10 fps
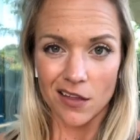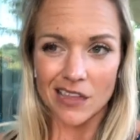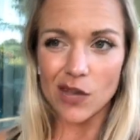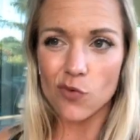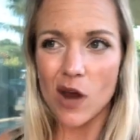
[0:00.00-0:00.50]

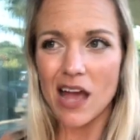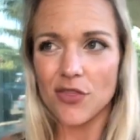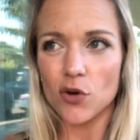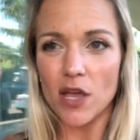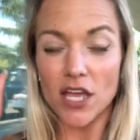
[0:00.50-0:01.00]
They
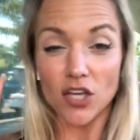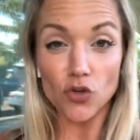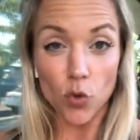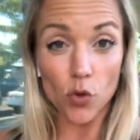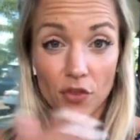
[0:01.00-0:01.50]
rather
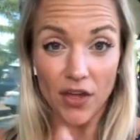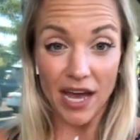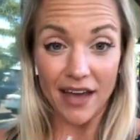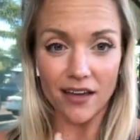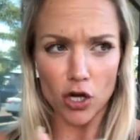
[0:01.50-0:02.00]
ignore
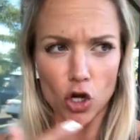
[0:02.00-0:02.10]
that,